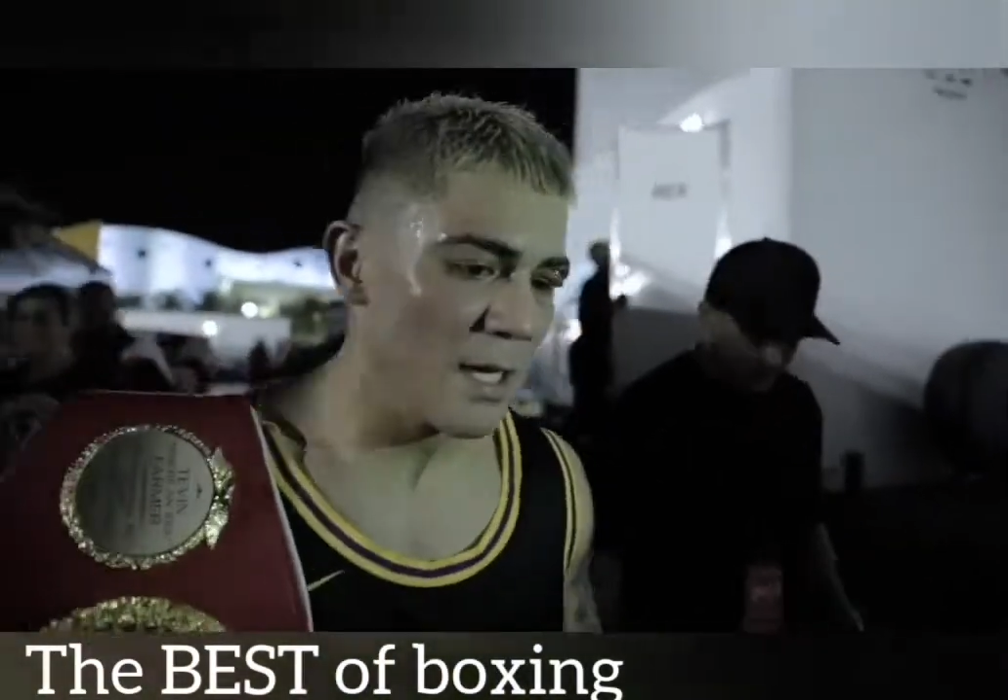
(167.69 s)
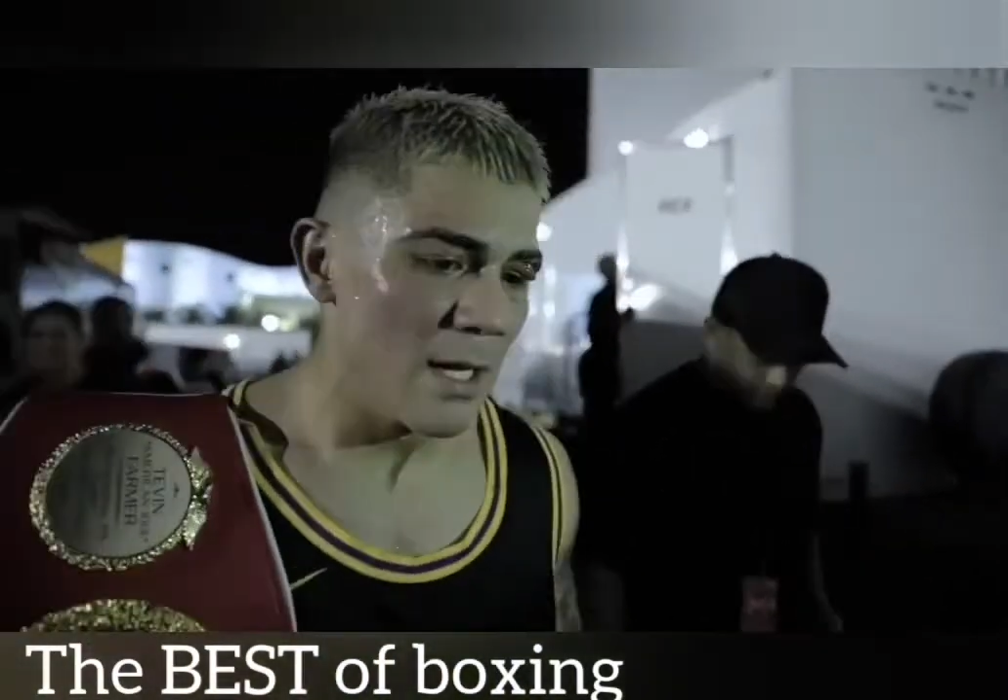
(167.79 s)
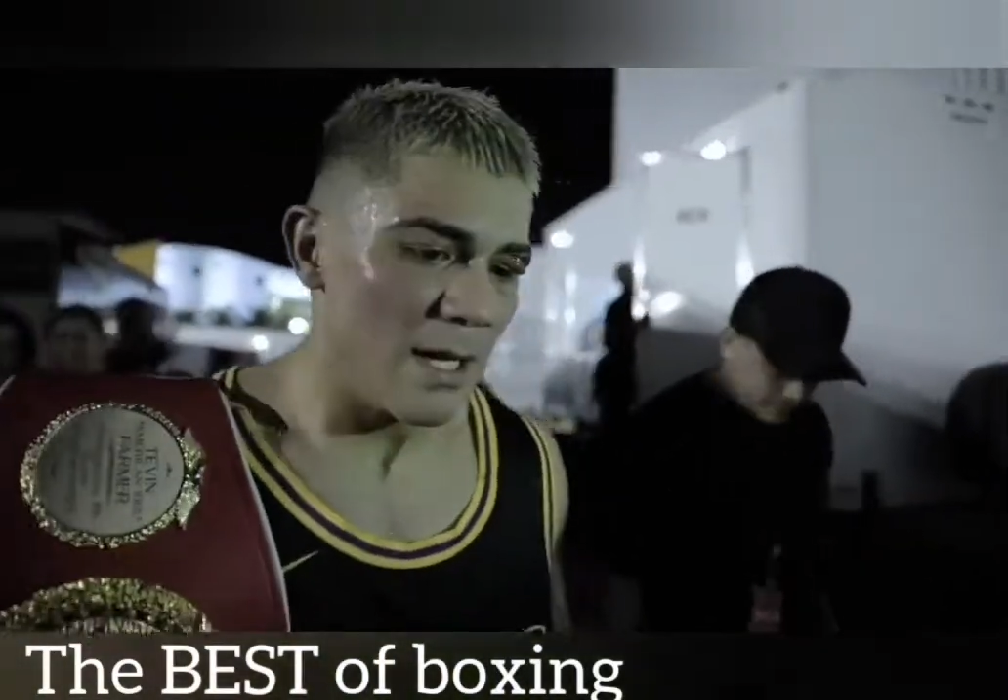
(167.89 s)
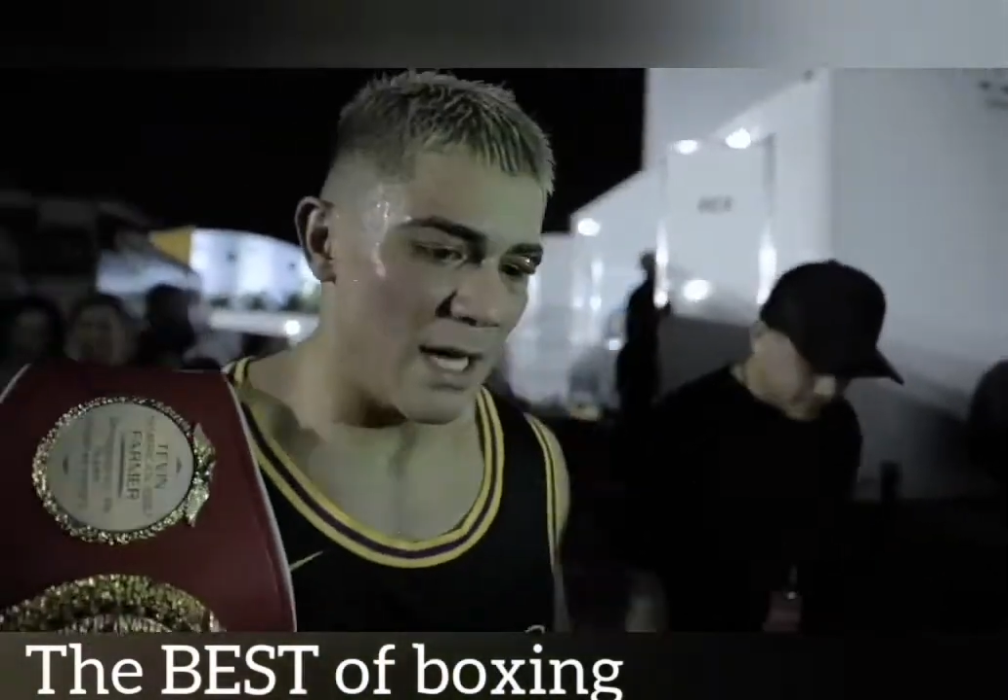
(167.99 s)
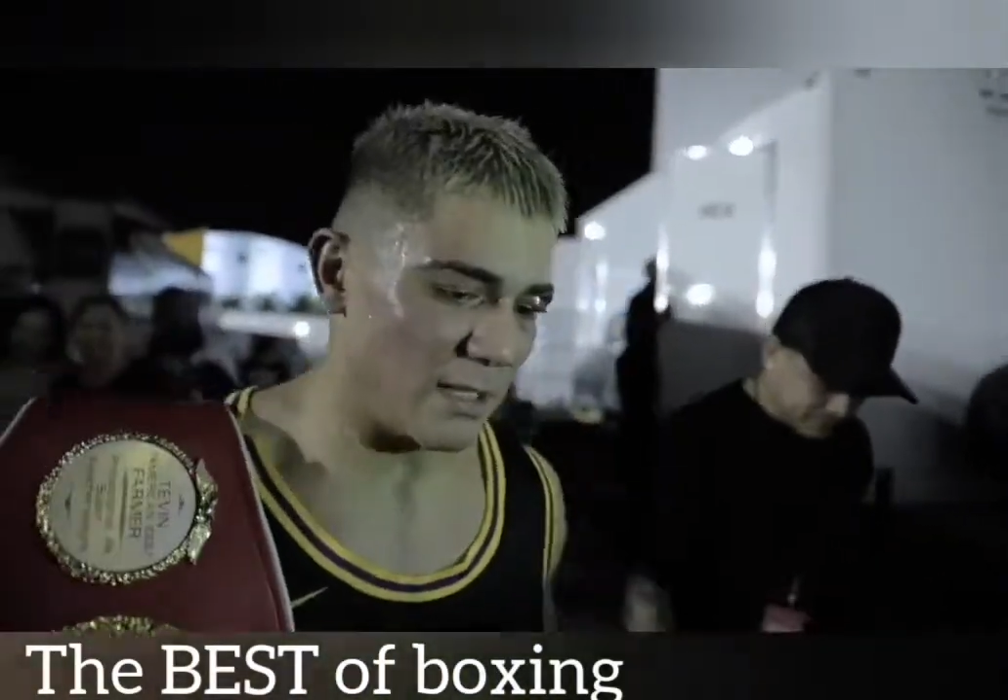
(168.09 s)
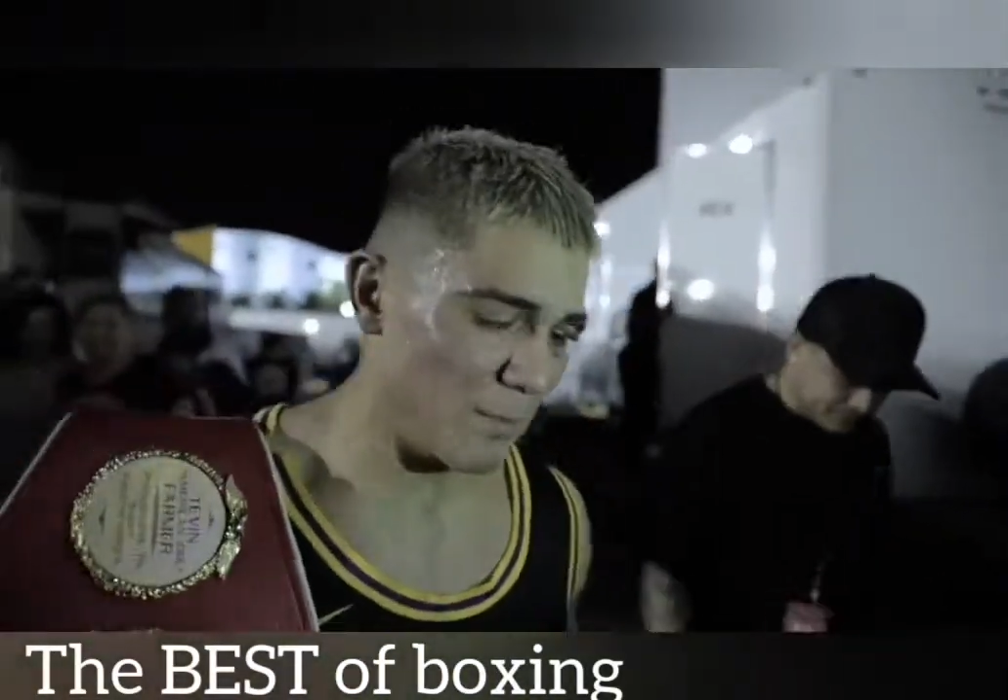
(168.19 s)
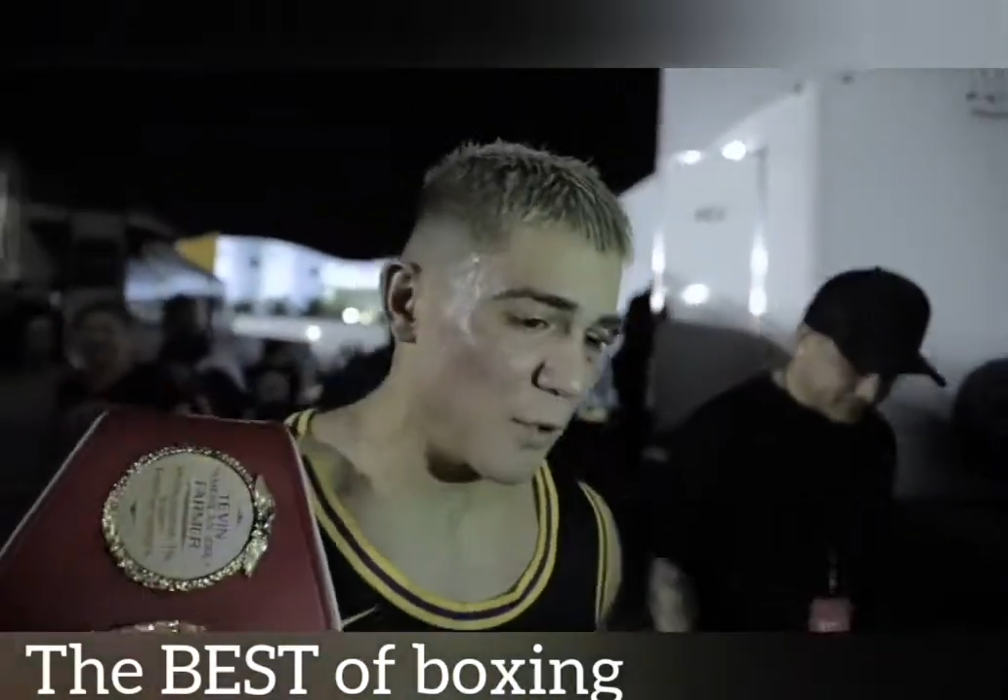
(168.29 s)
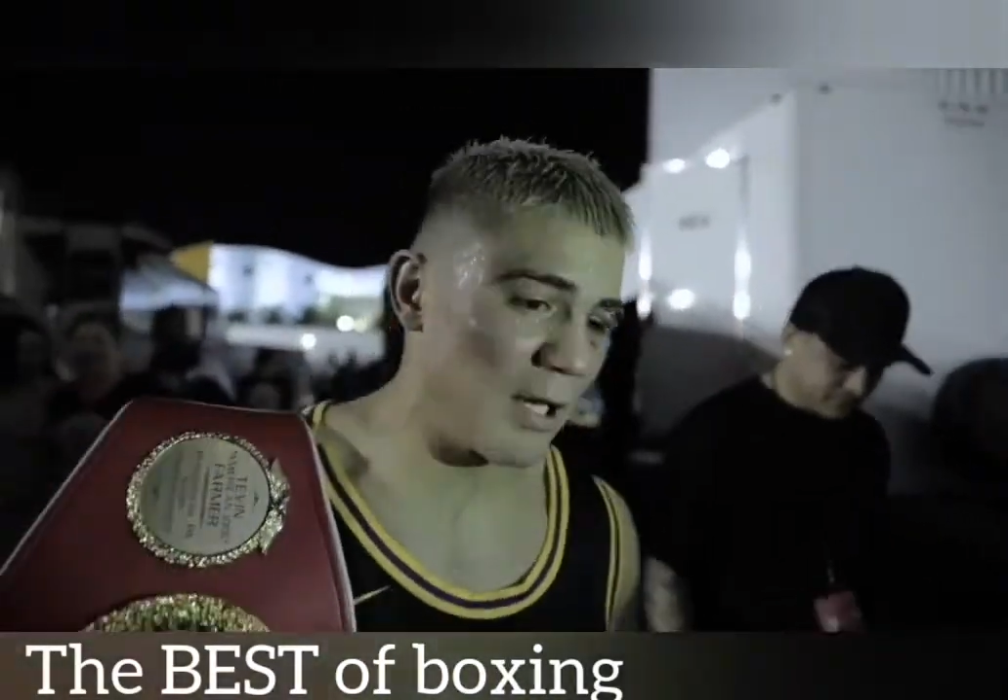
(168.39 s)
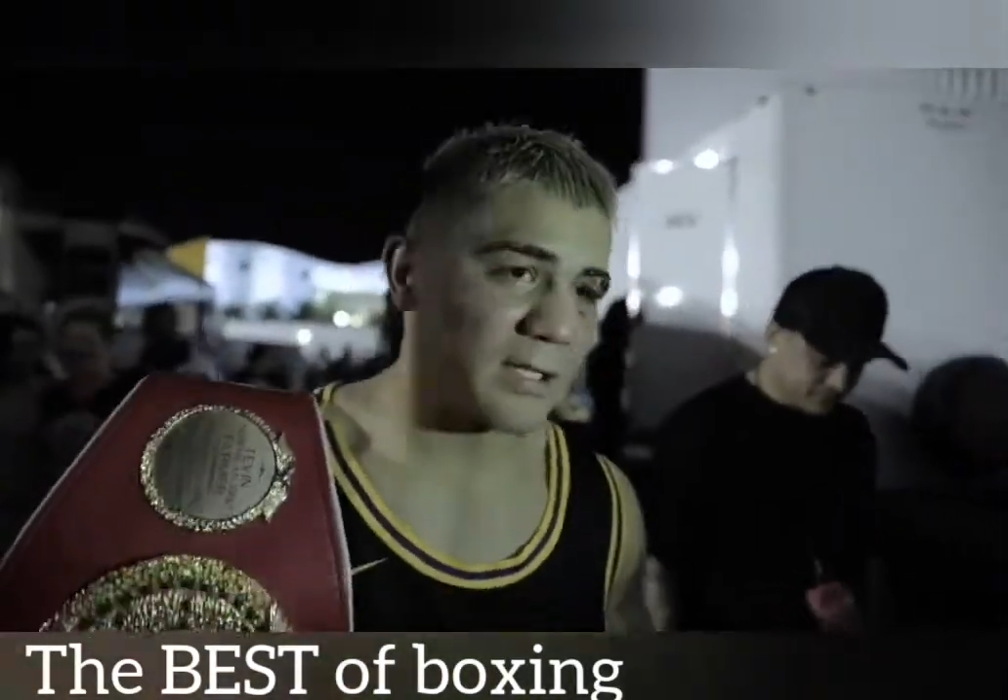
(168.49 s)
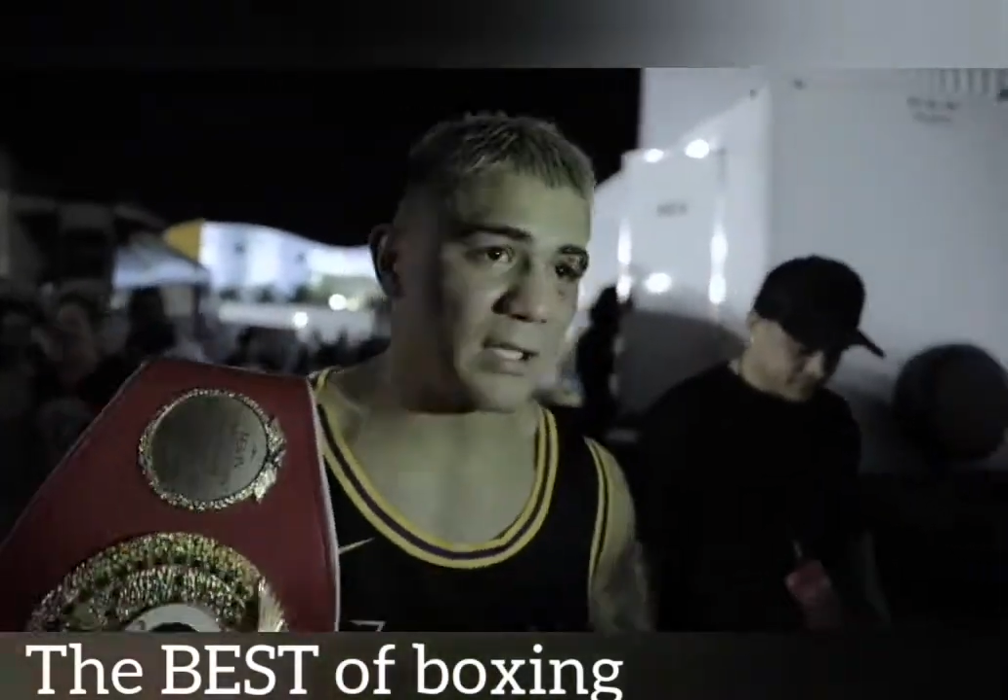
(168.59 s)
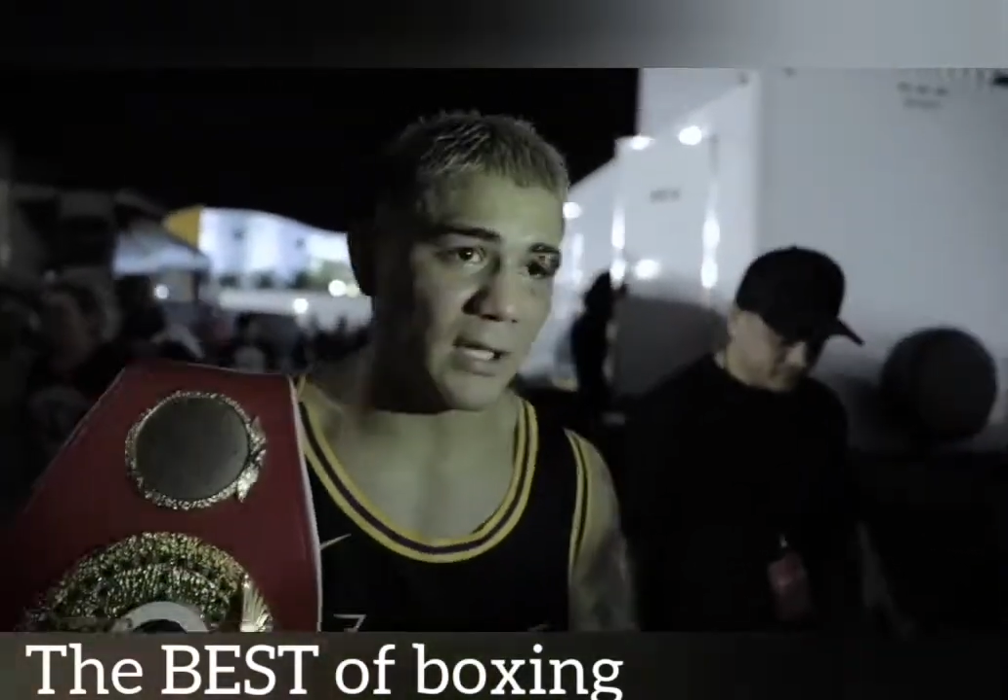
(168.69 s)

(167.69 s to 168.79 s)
he has a pretty uh,